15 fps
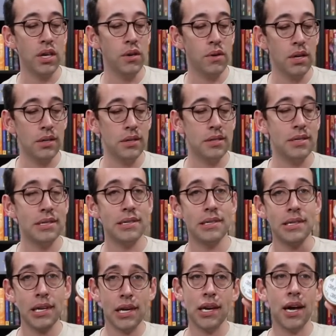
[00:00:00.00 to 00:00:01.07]
you can
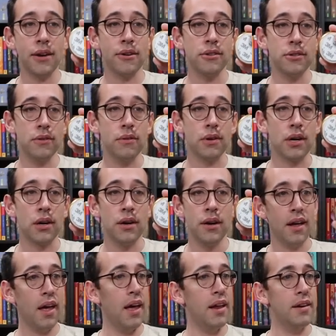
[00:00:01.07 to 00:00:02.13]
stick it on your door
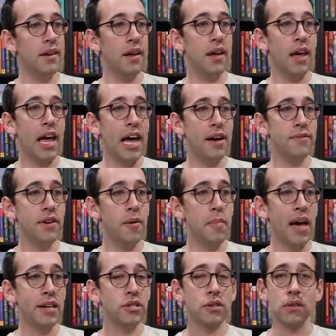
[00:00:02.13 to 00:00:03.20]
and have a
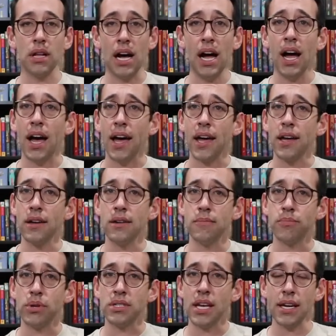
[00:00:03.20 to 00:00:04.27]
magical eye
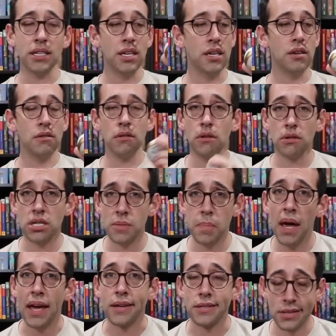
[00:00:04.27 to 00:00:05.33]
protecting your
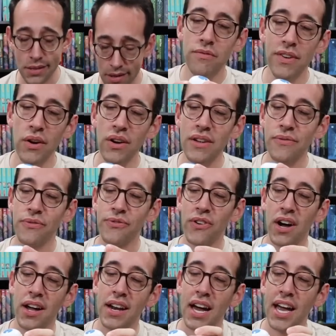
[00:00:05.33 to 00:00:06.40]
space. Very
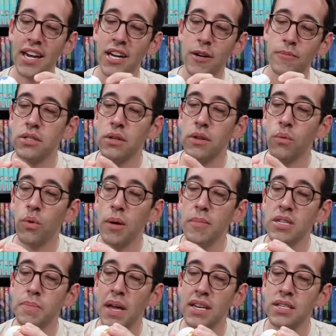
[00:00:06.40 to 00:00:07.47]
fun item. So the rim
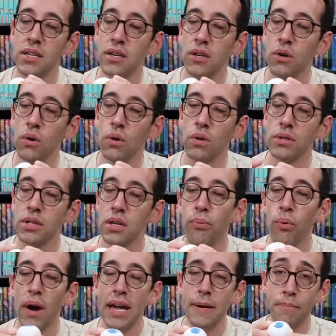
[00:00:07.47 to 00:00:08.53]
is painted in gold,
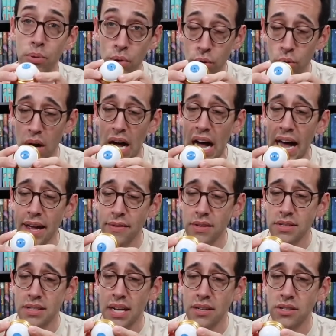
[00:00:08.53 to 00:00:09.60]
bright blue eye in the
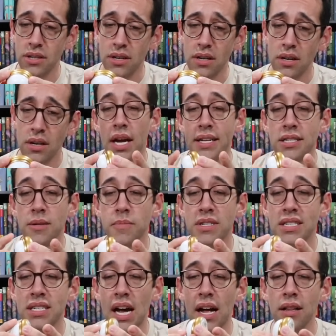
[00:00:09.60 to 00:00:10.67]
center, and some
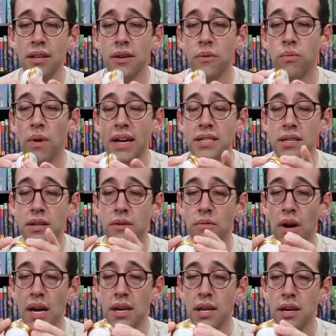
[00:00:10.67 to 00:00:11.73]
solid resin
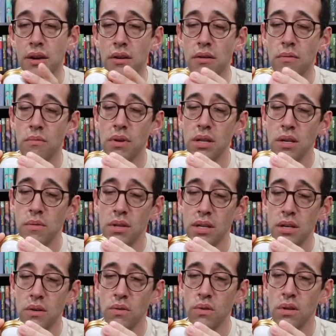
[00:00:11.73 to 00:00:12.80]
right here. Really, really
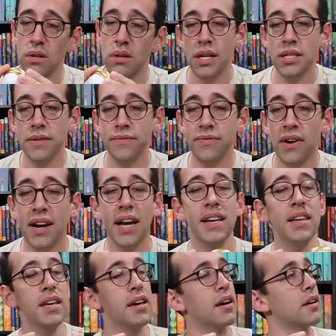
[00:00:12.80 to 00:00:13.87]
cool. That's a fun
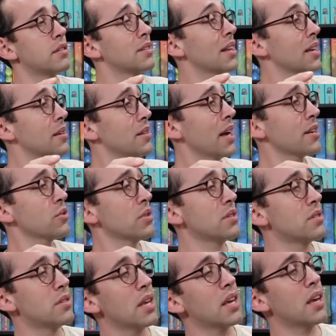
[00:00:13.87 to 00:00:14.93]
idea to like actually
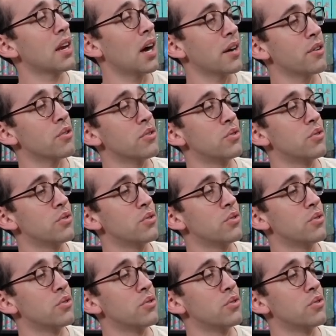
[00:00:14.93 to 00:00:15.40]
stick it on your